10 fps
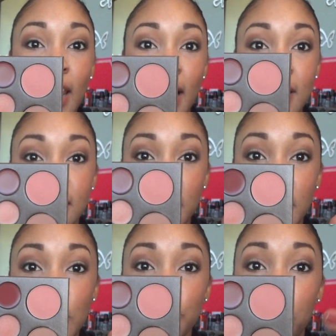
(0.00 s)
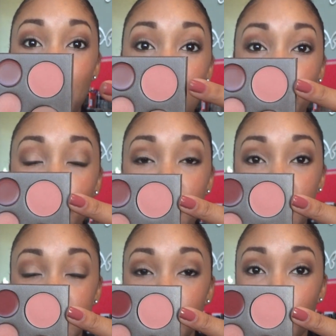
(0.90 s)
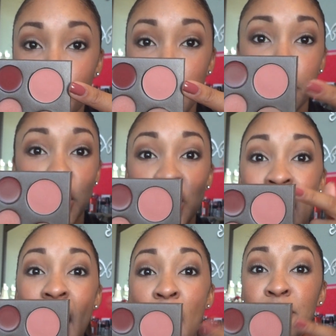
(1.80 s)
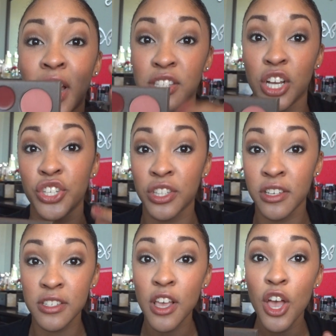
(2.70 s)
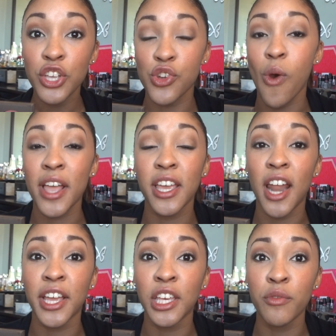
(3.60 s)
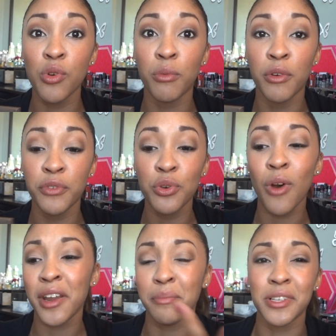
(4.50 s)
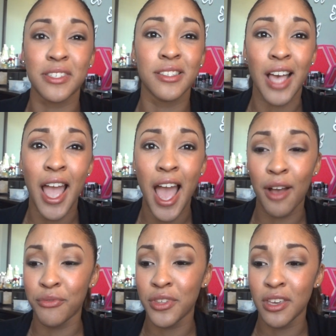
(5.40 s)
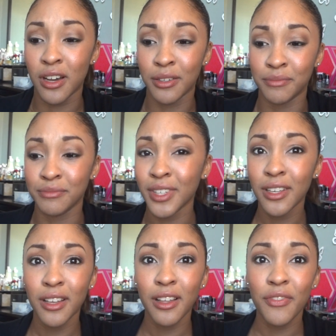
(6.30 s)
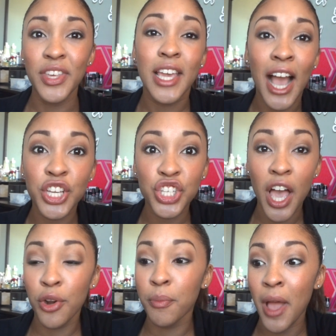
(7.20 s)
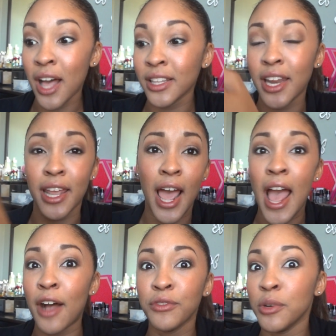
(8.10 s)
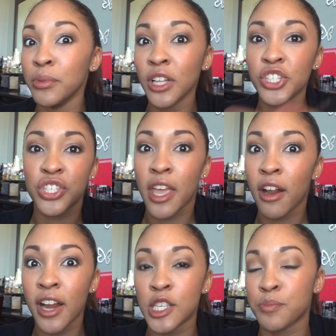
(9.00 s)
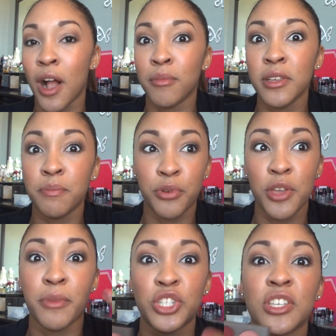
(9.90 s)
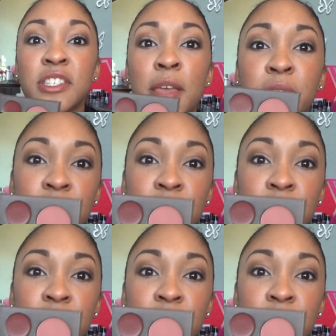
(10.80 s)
like I said, these are powder and this is a cream blush. I have not touched this, so I cannot give you a review on it. But since I have the eyeshadow palette and I have the blush there, it's probably pretty much the same